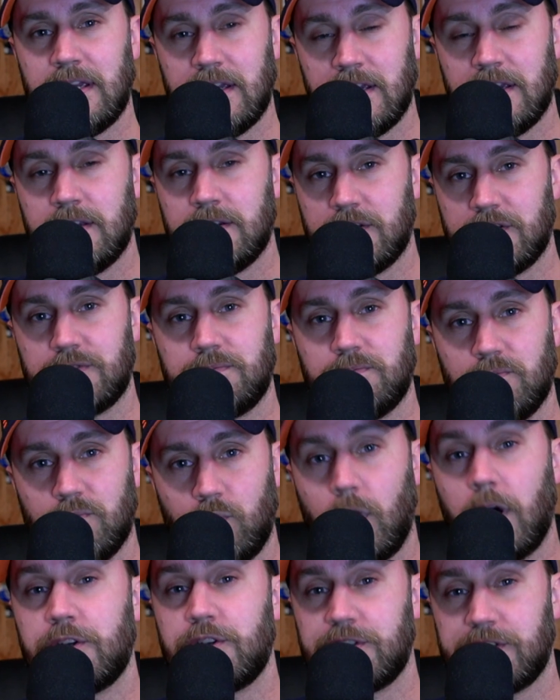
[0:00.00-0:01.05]
just
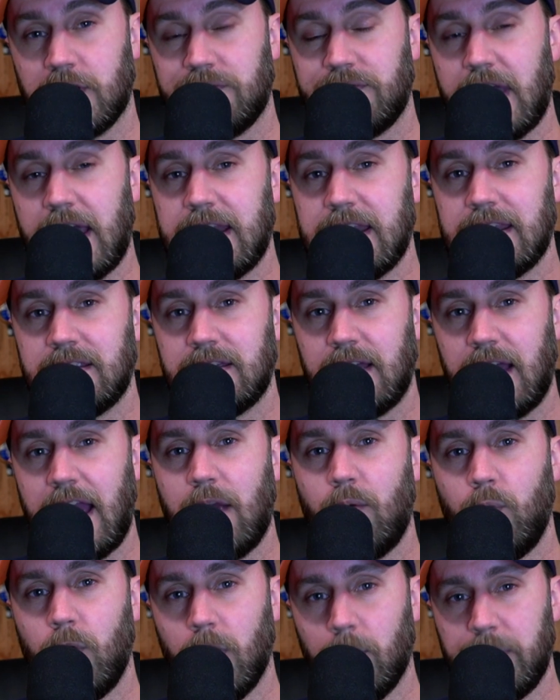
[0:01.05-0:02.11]
watch yourself, Eddie. I
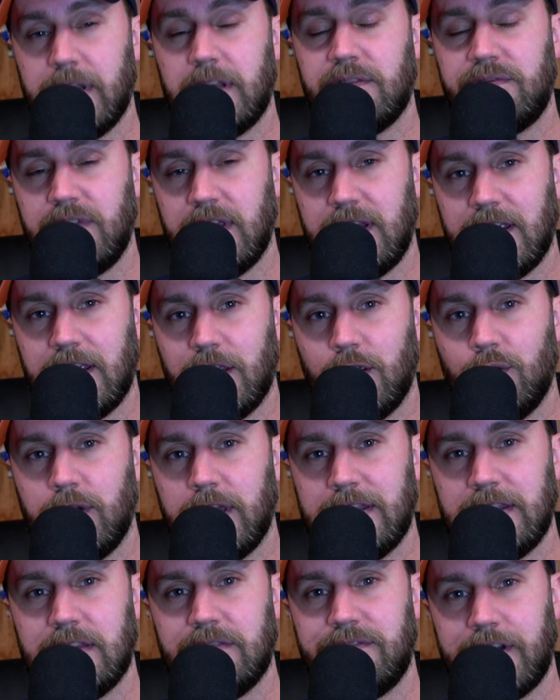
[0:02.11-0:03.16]
will be defeating you
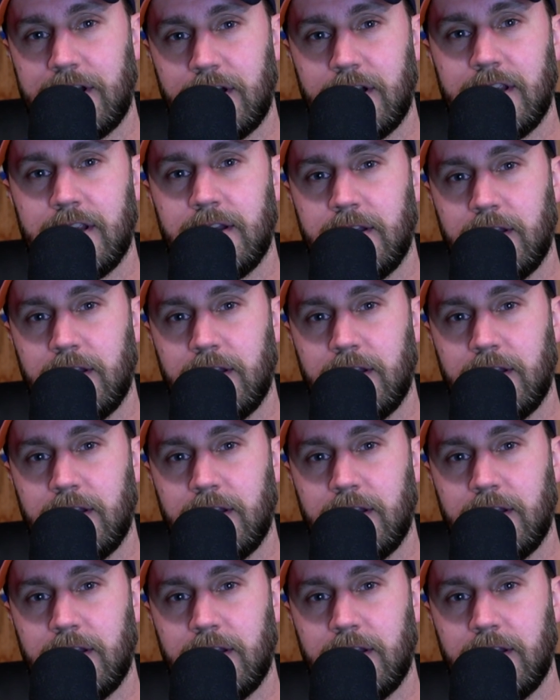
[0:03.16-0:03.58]
in the very